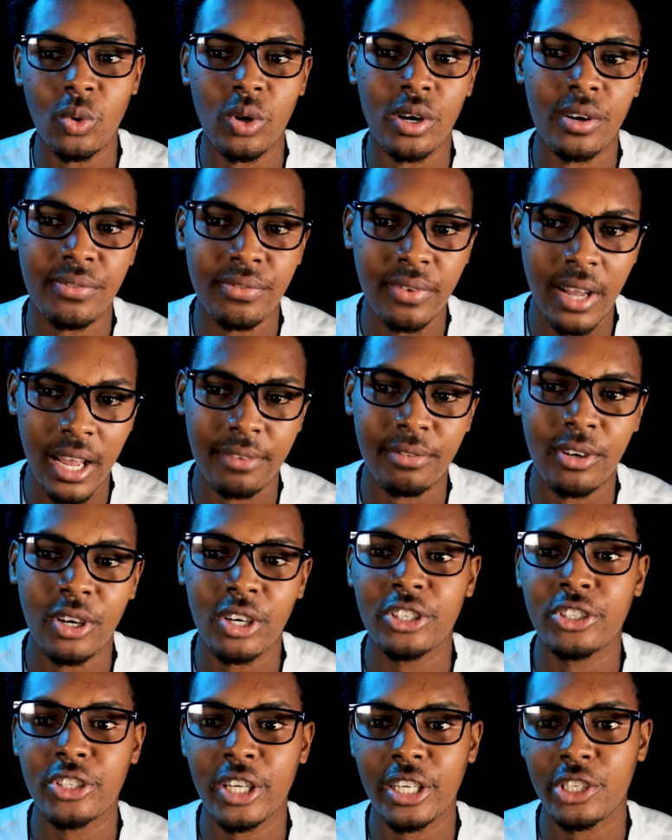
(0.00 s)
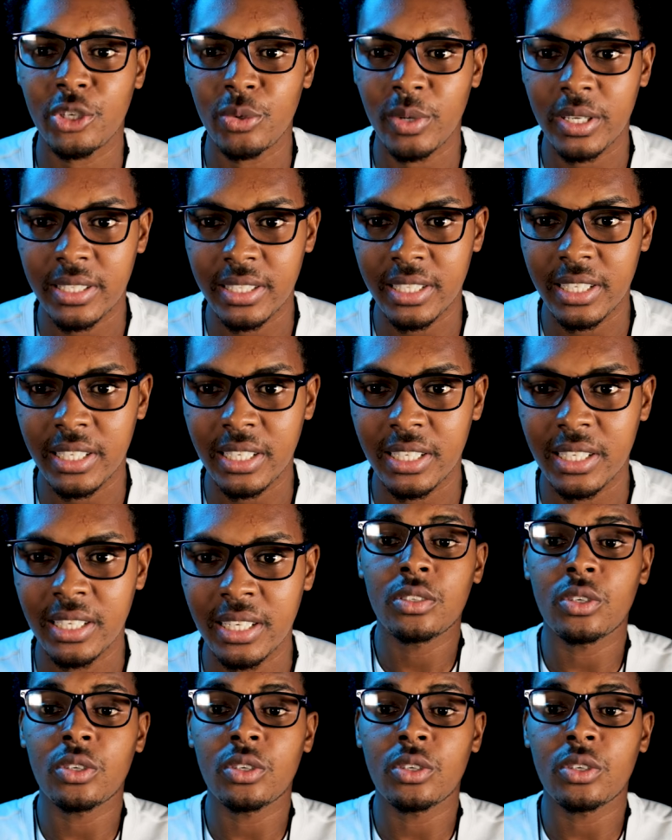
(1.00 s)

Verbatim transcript: or 500 USD.